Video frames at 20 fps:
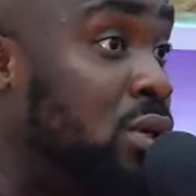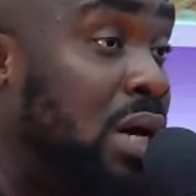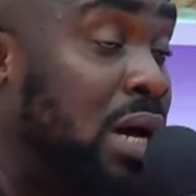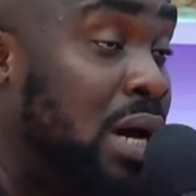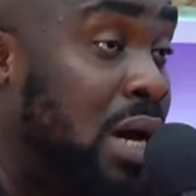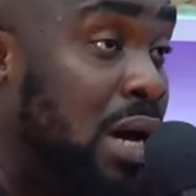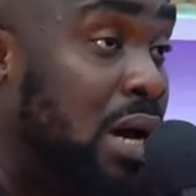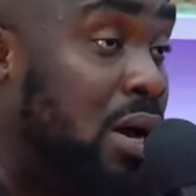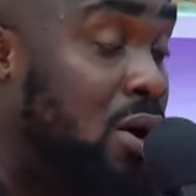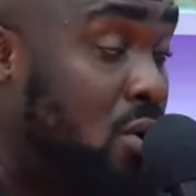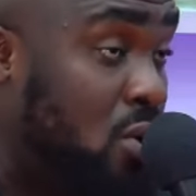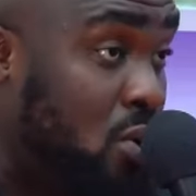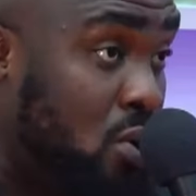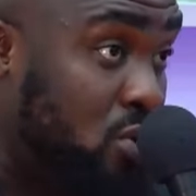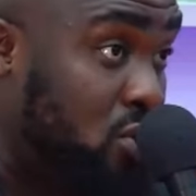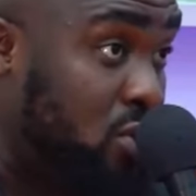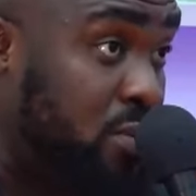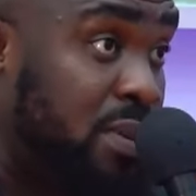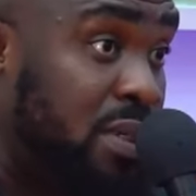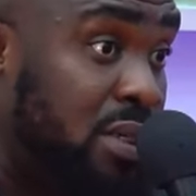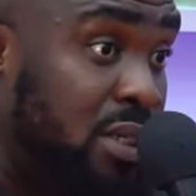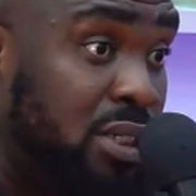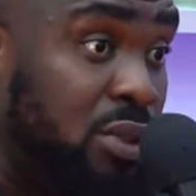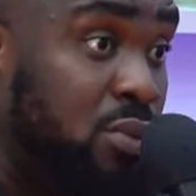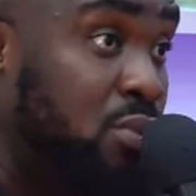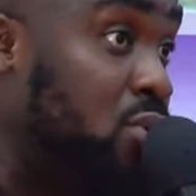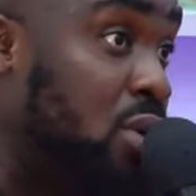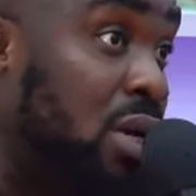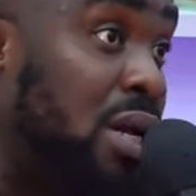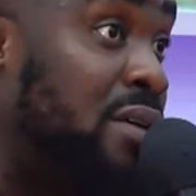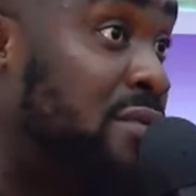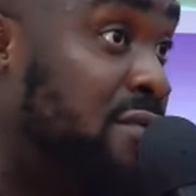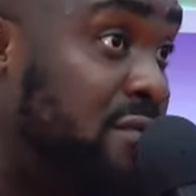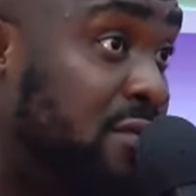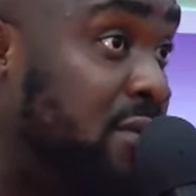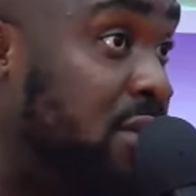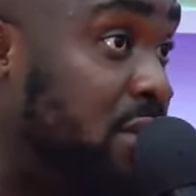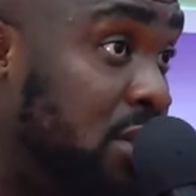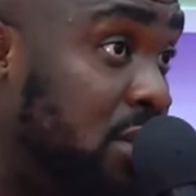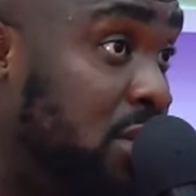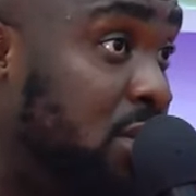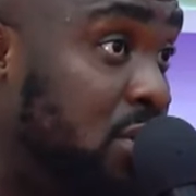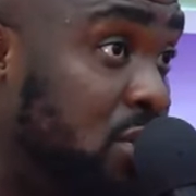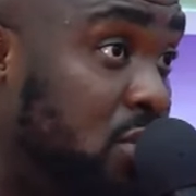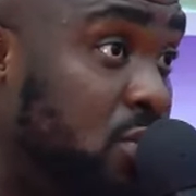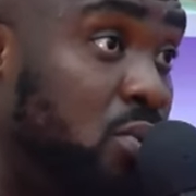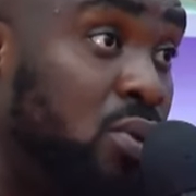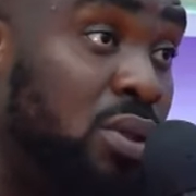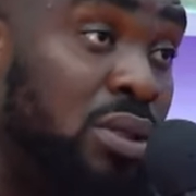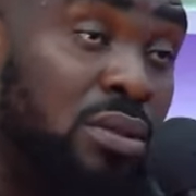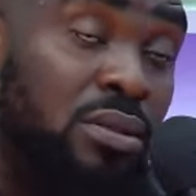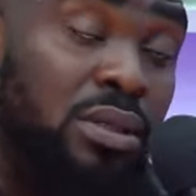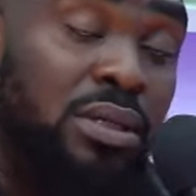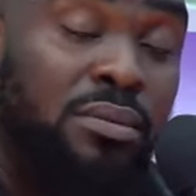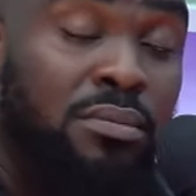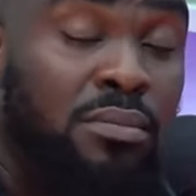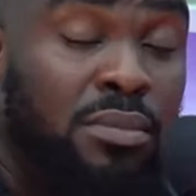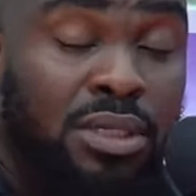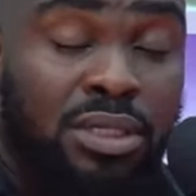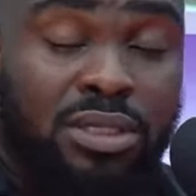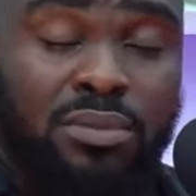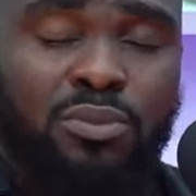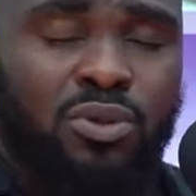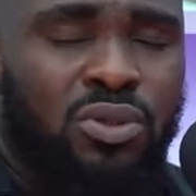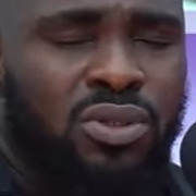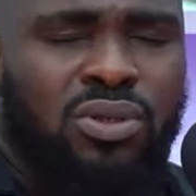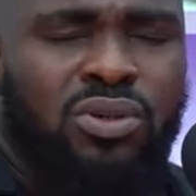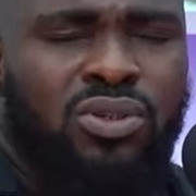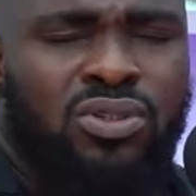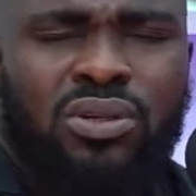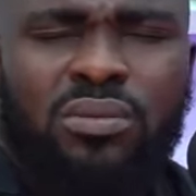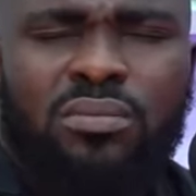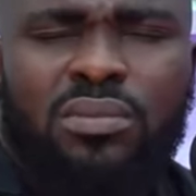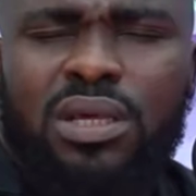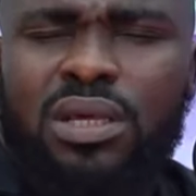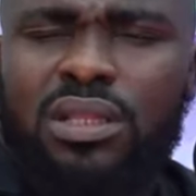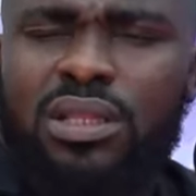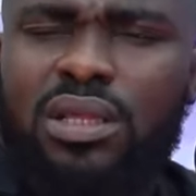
her husband, she would not have known his music or something like